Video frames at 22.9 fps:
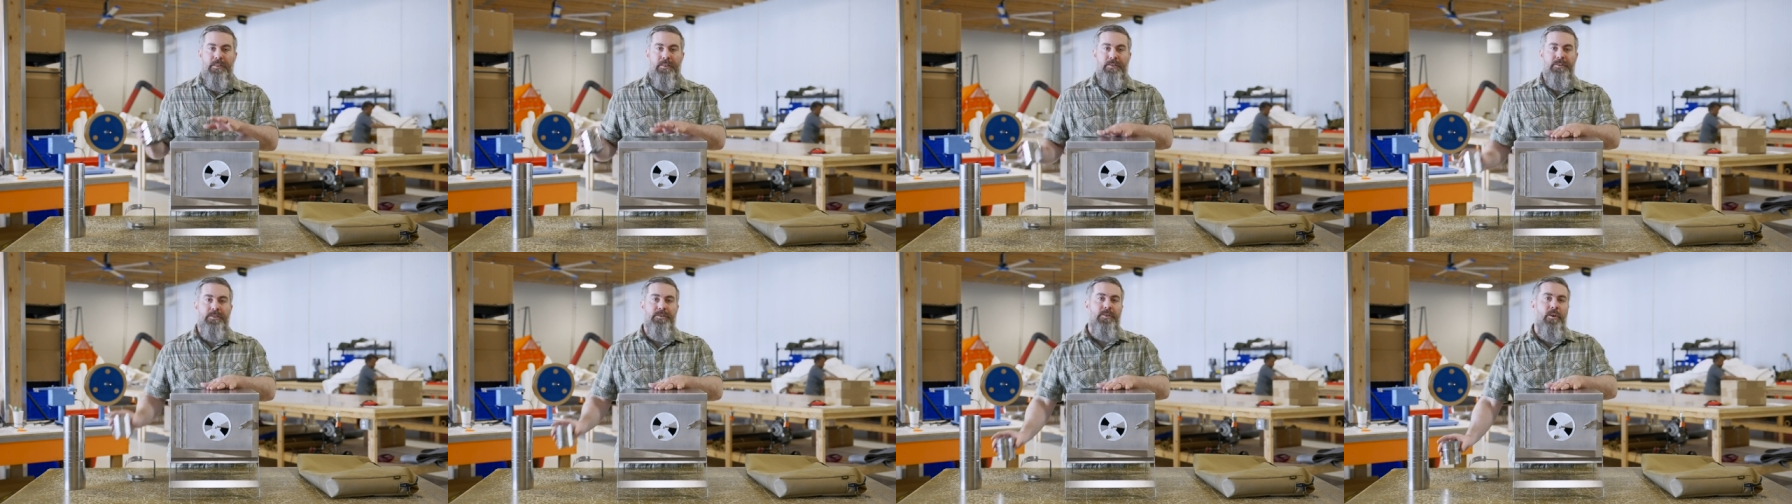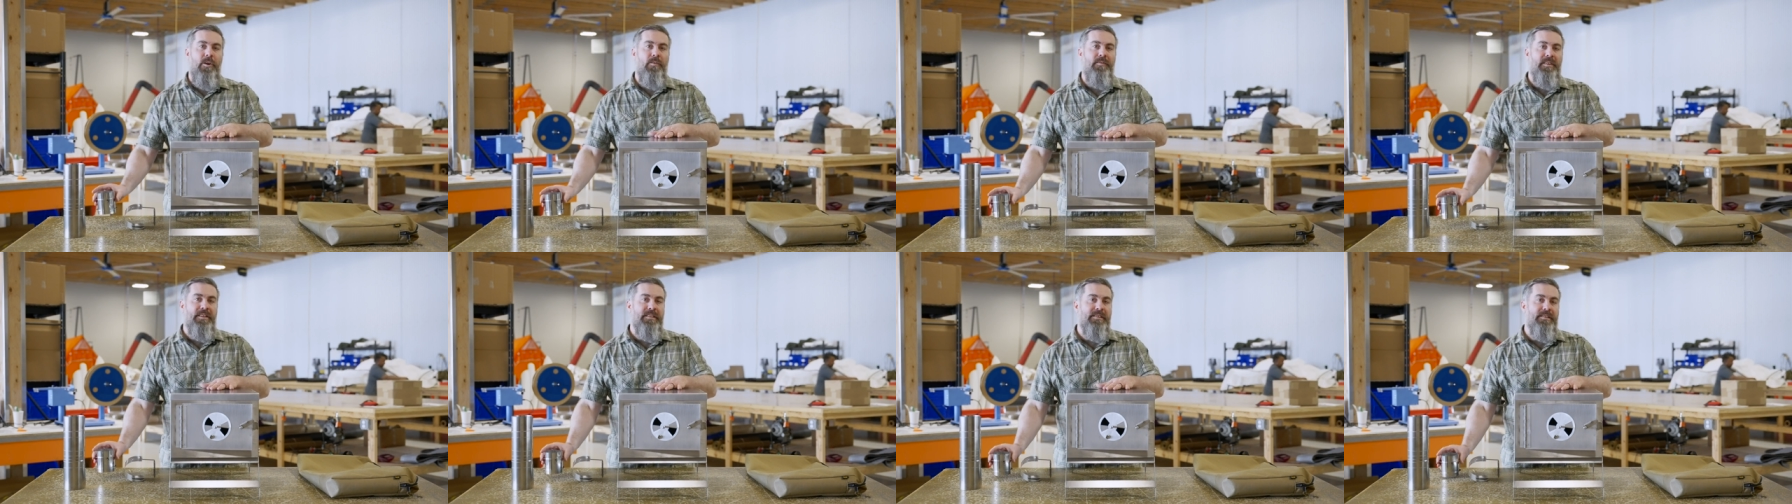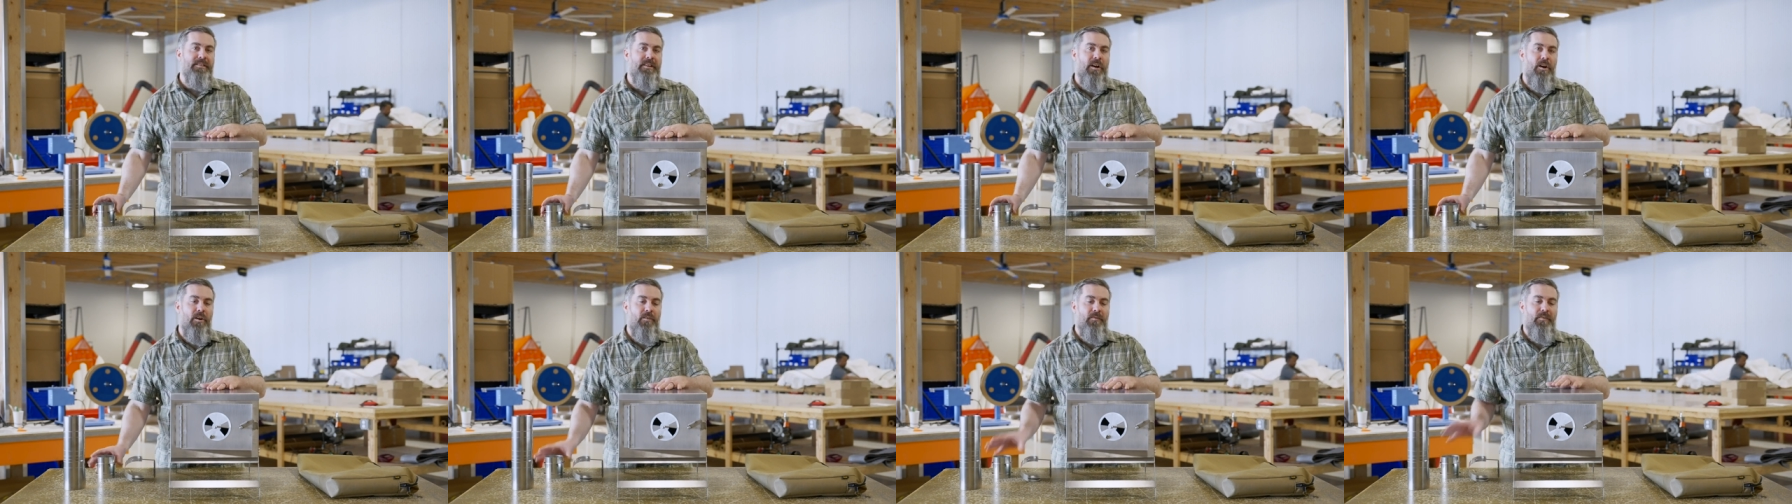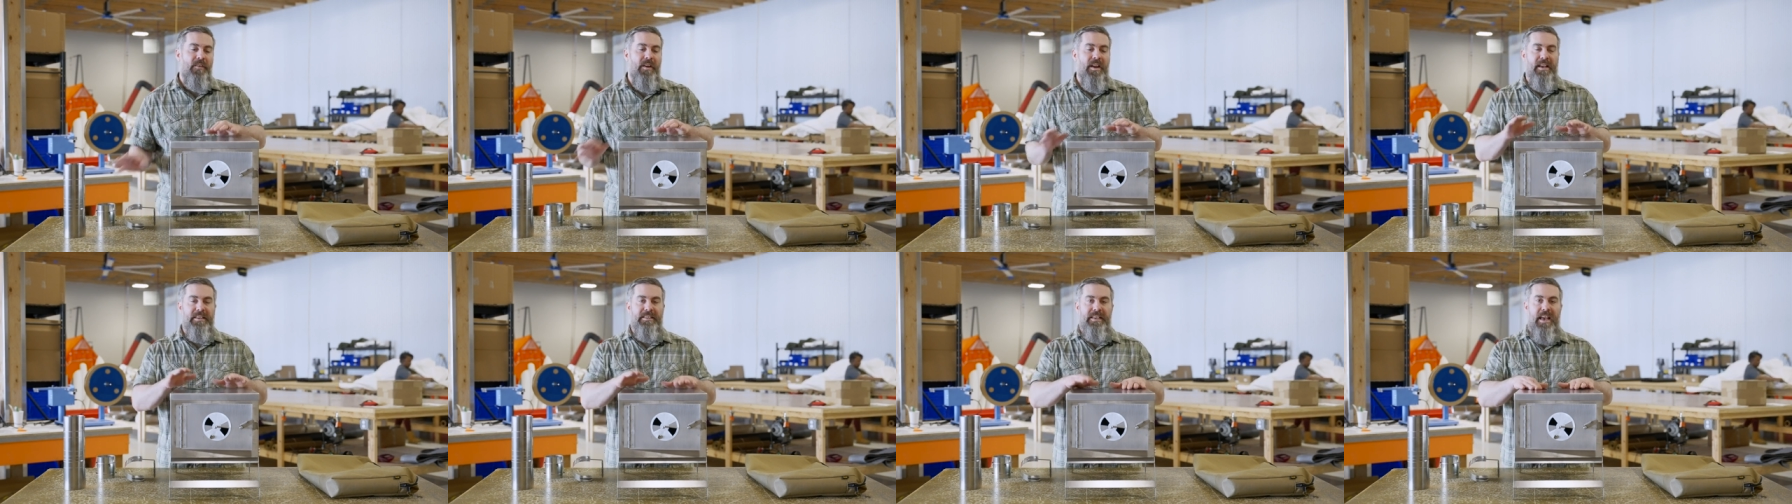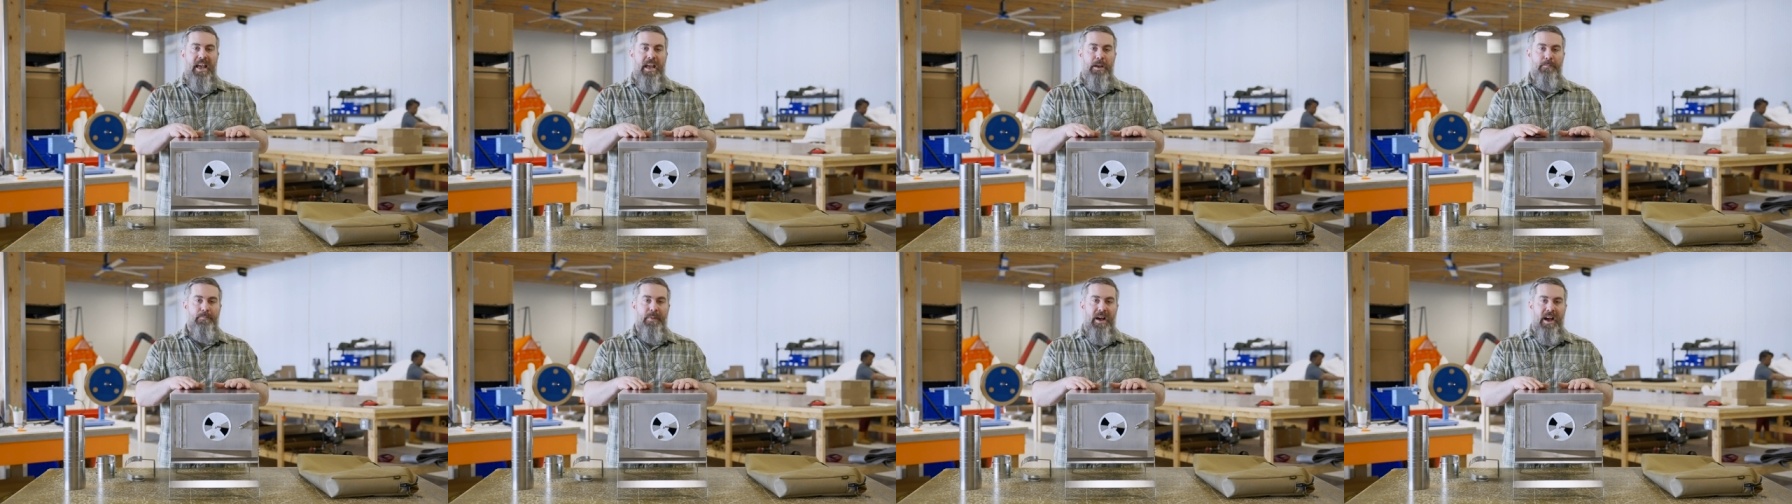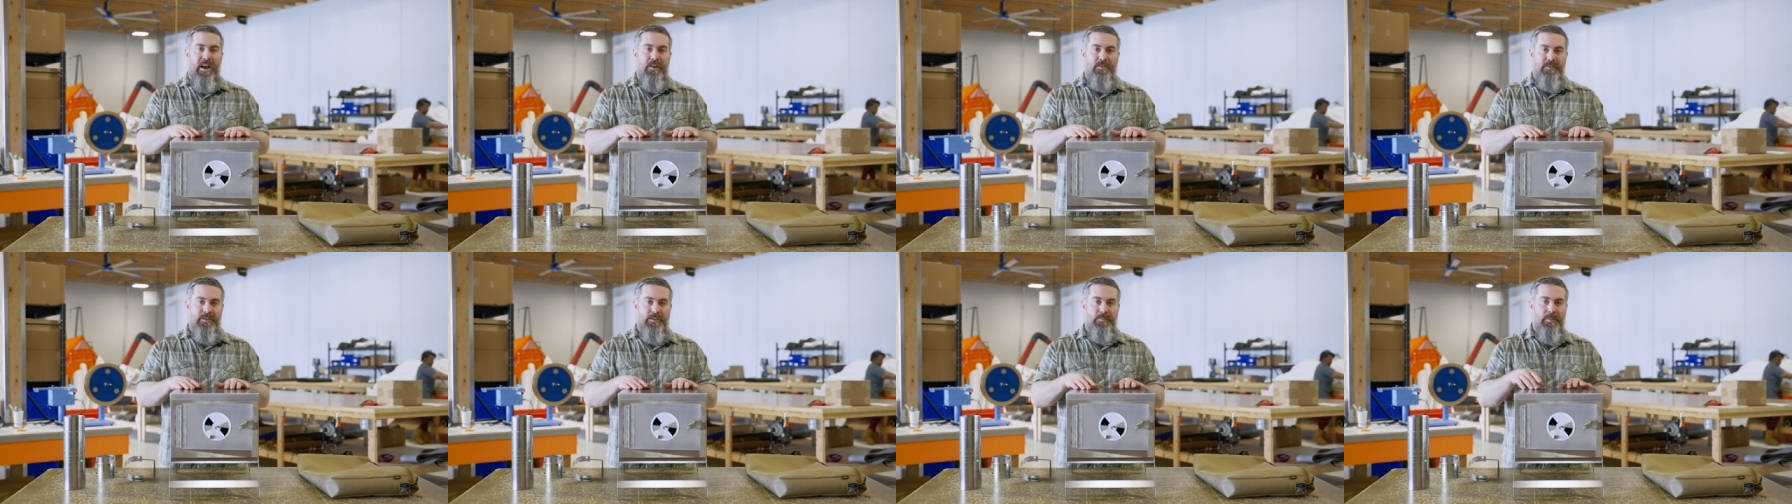The stove itself is eight
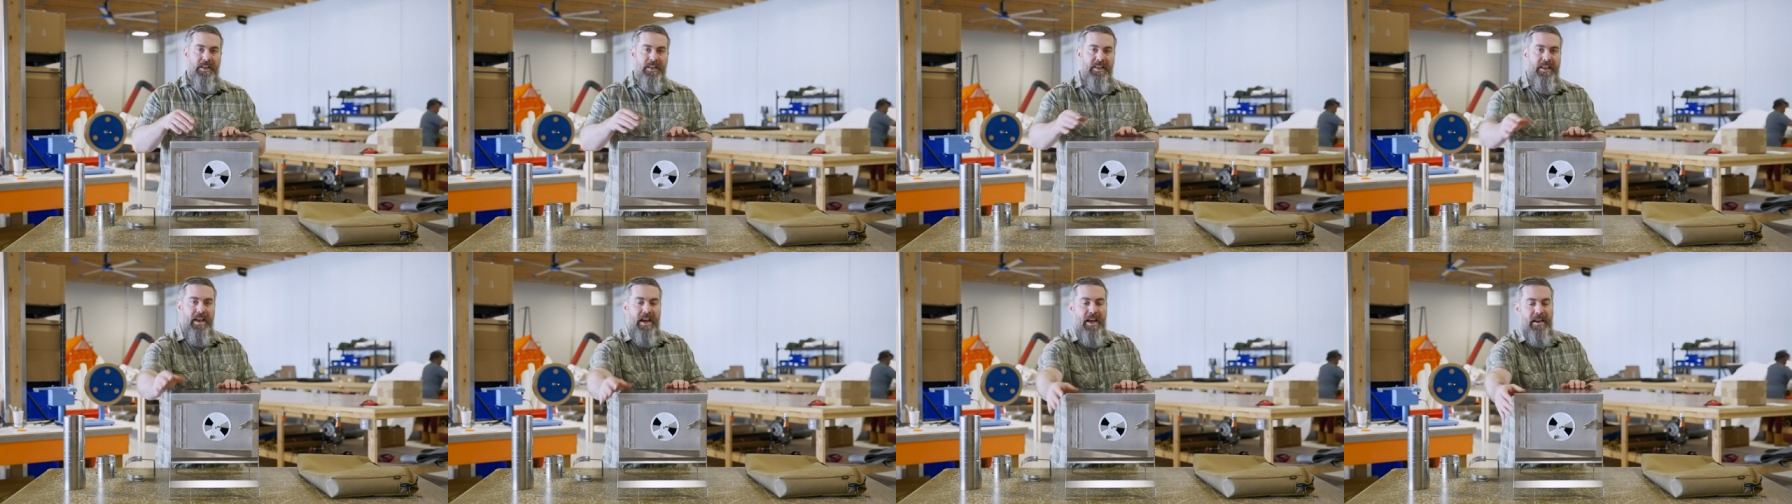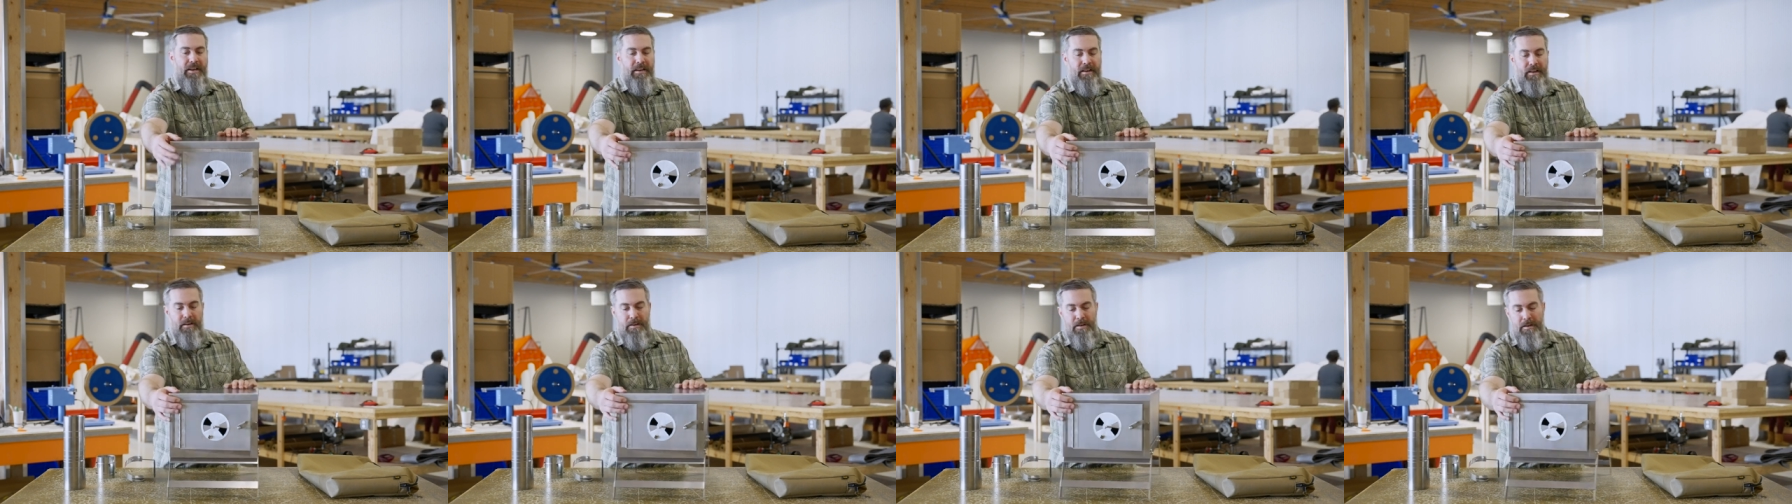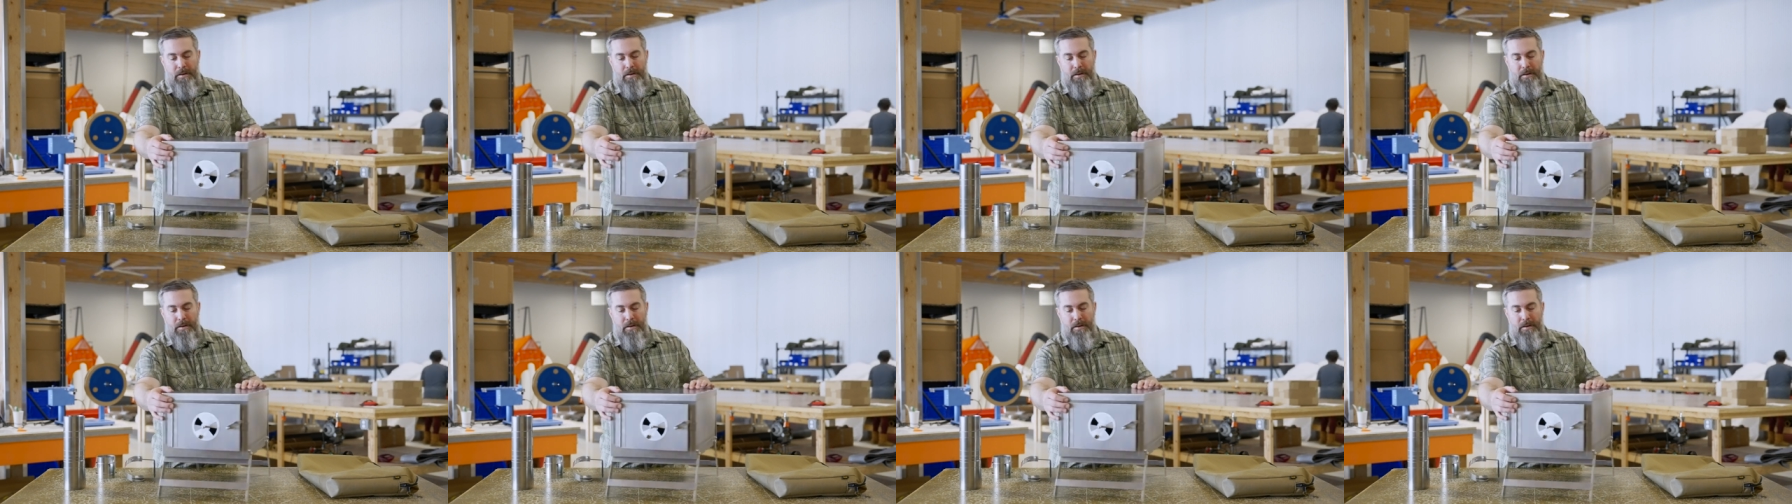pounds, but again,